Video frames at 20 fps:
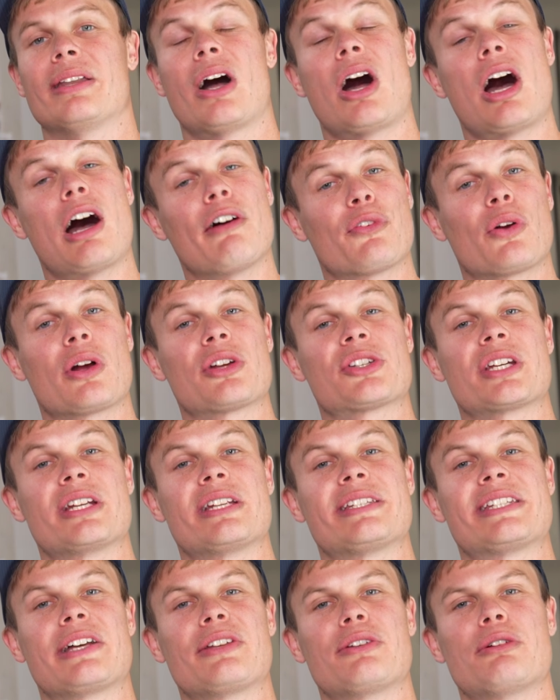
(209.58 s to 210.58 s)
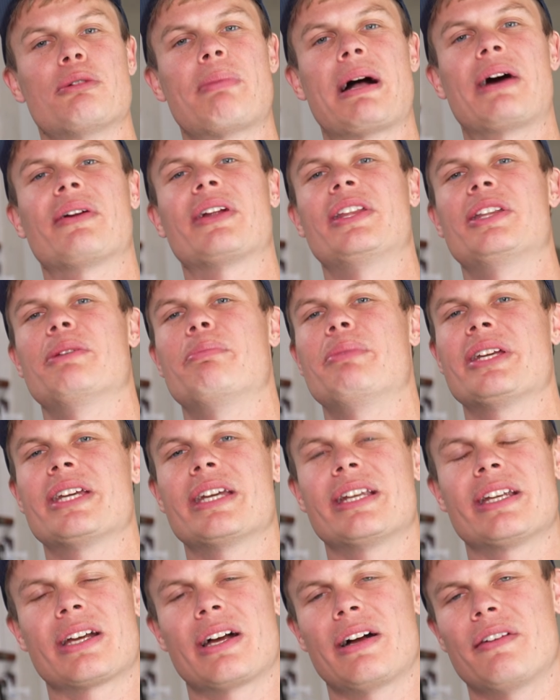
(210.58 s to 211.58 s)
The offer I was going to tell you about in the
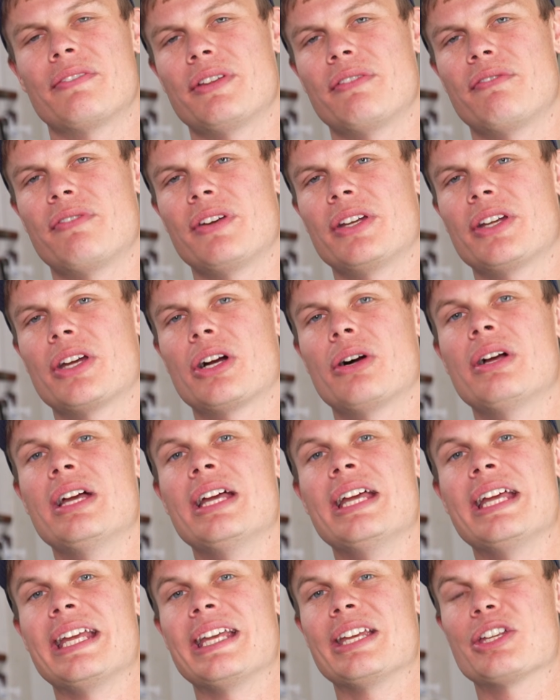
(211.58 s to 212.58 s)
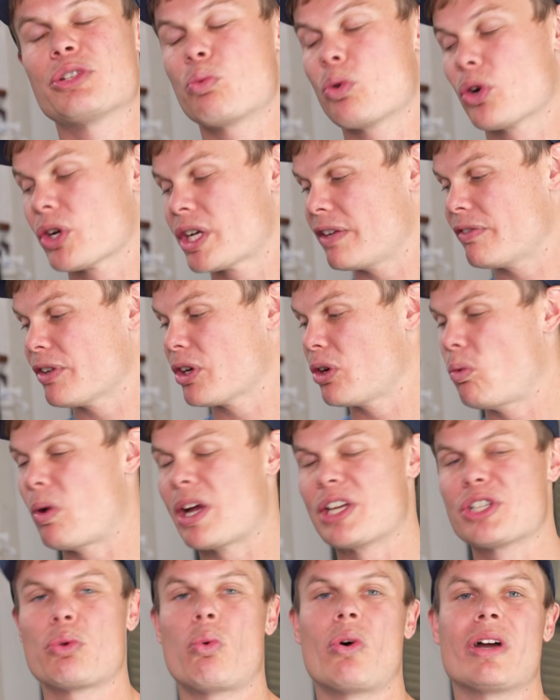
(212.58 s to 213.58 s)
beginning of the video is we're giving
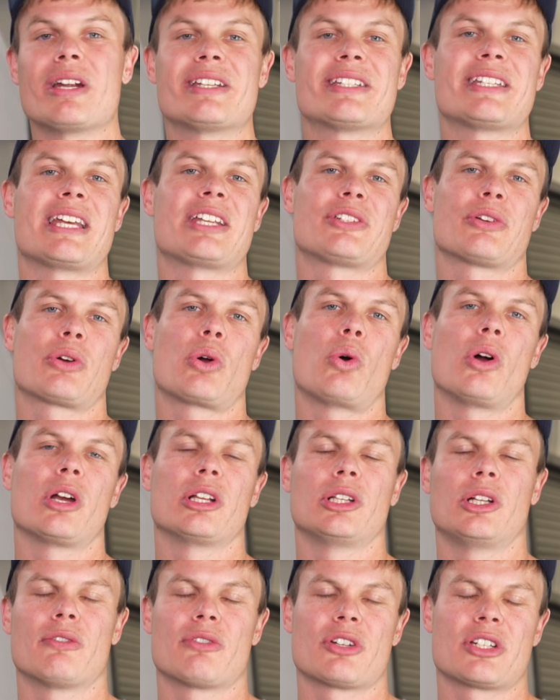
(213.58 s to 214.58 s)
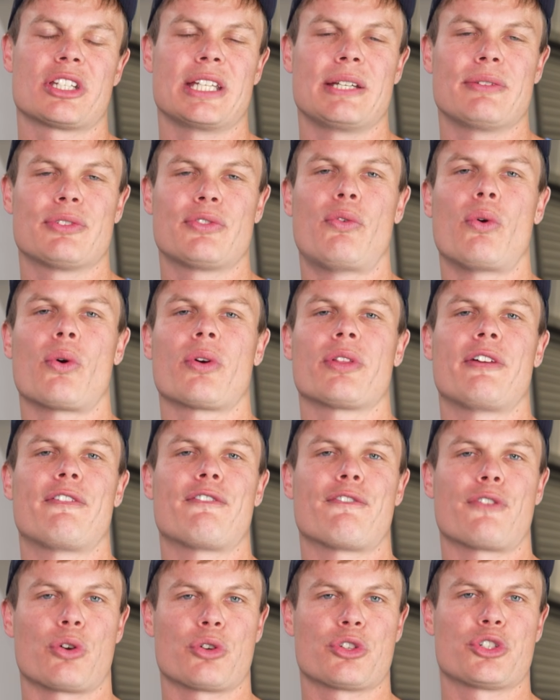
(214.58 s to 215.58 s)
away 20 sets of coilover sleeves for the
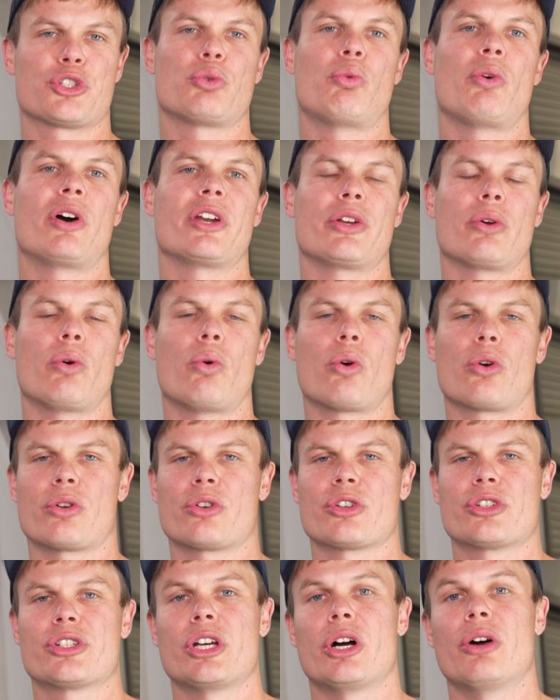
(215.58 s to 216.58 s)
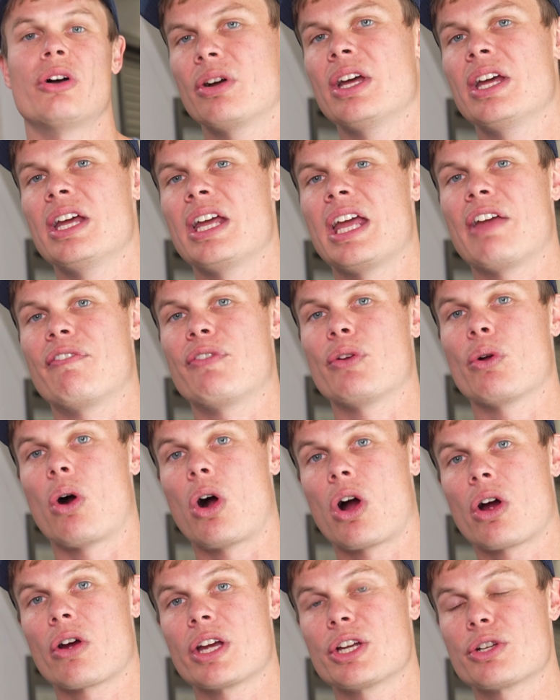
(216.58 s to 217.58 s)
first 20 orders. So if you
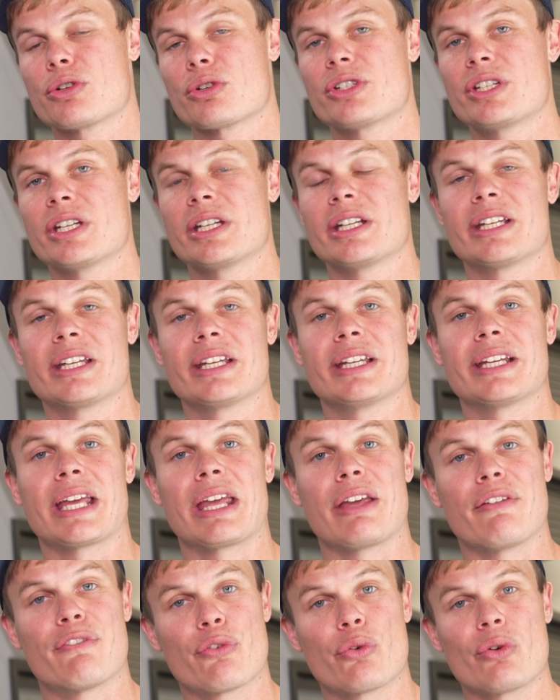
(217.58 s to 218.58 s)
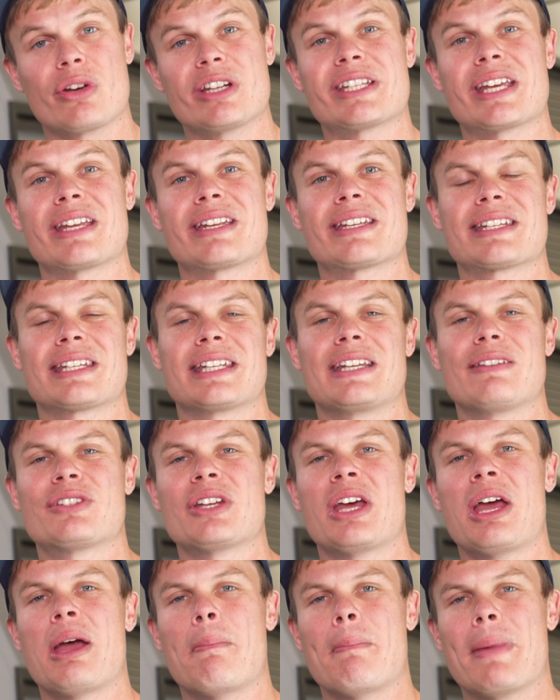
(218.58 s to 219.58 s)
are interested in getting a free set of sleeves,
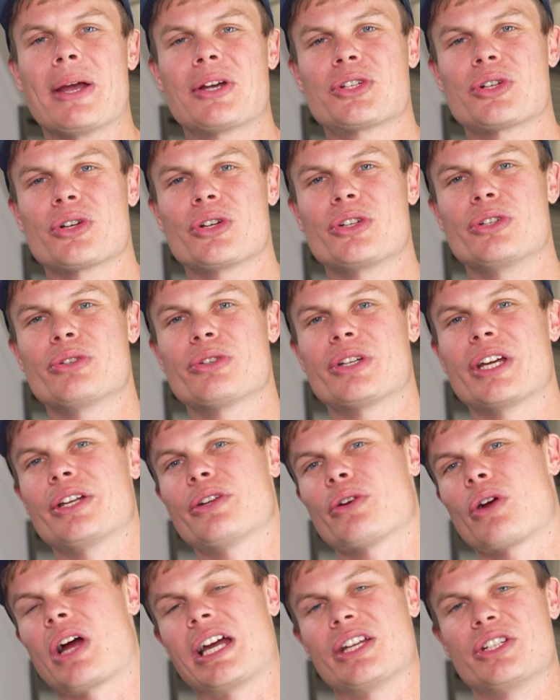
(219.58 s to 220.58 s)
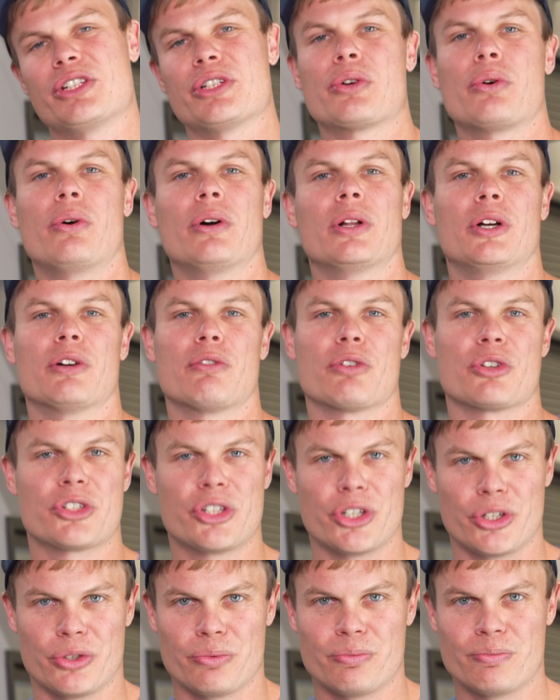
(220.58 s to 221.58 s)
make sure you get your IAG coilovers
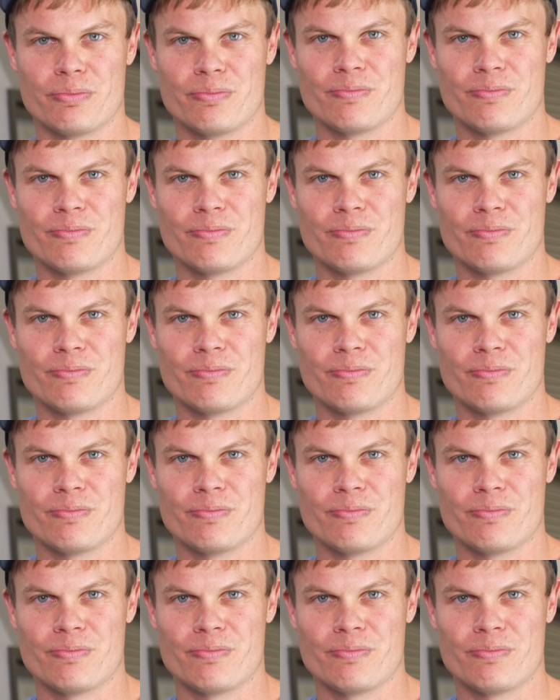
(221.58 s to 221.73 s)
soon.